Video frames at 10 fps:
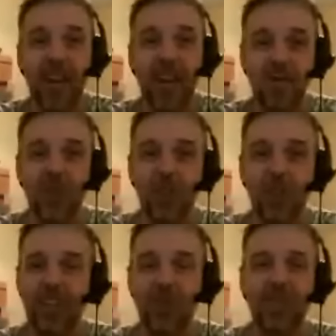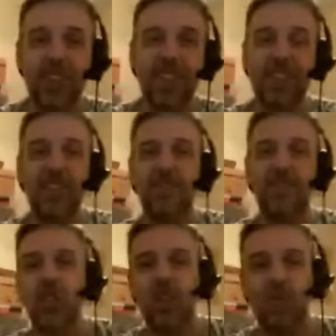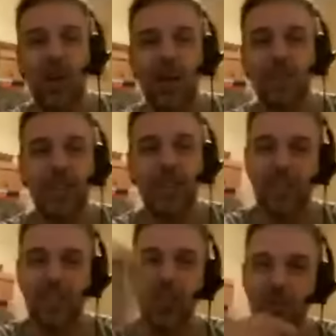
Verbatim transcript: now. You know, it's yeah, like the Futurama. Yeah. You know,